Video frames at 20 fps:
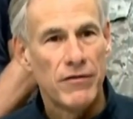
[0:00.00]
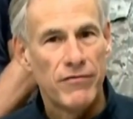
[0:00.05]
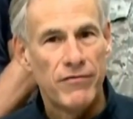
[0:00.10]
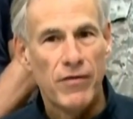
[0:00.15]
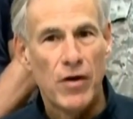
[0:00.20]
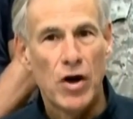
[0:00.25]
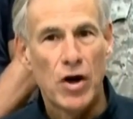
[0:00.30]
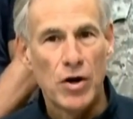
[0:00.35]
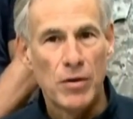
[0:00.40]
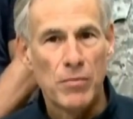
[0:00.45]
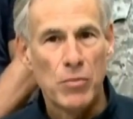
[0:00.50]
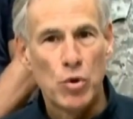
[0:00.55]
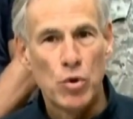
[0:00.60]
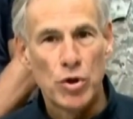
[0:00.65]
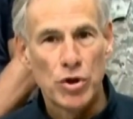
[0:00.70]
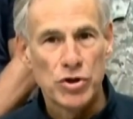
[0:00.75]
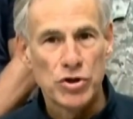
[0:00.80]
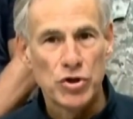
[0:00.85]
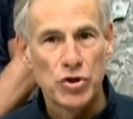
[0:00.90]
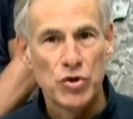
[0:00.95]
far
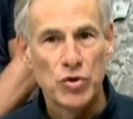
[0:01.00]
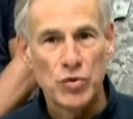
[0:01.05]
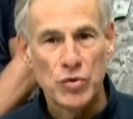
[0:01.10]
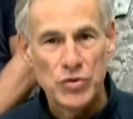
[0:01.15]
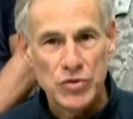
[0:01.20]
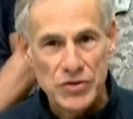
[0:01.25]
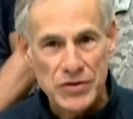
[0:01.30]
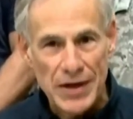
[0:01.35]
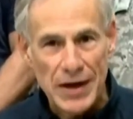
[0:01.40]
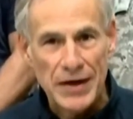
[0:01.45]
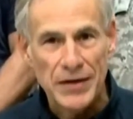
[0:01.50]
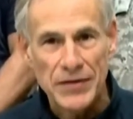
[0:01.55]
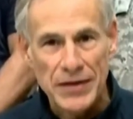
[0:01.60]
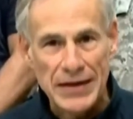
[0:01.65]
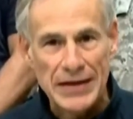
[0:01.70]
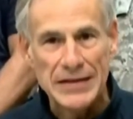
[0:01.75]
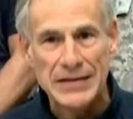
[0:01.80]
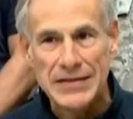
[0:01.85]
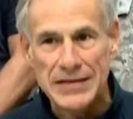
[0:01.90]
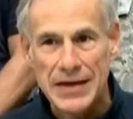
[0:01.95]
more to
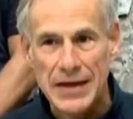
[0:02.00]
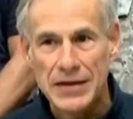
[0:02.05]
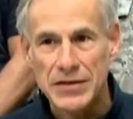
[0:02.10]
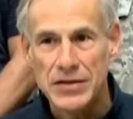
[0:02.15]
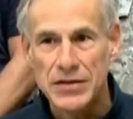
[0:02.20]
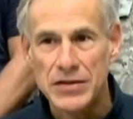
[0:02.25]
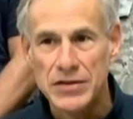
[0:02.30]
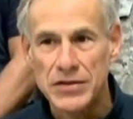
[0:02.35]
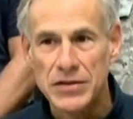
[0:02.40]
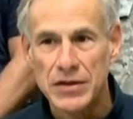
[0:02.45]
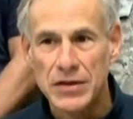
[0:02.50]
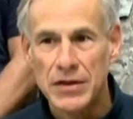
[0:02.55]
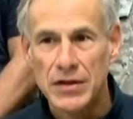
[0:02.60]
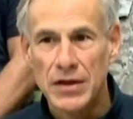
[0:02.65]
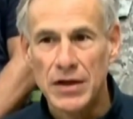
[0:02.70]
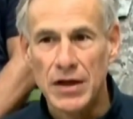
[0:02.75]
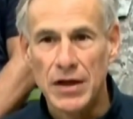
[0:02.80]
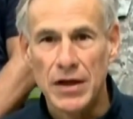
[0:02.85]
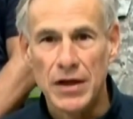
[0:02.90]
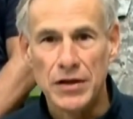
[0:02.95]
southeast Texas
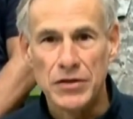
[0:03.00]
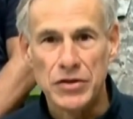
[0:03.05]
uh,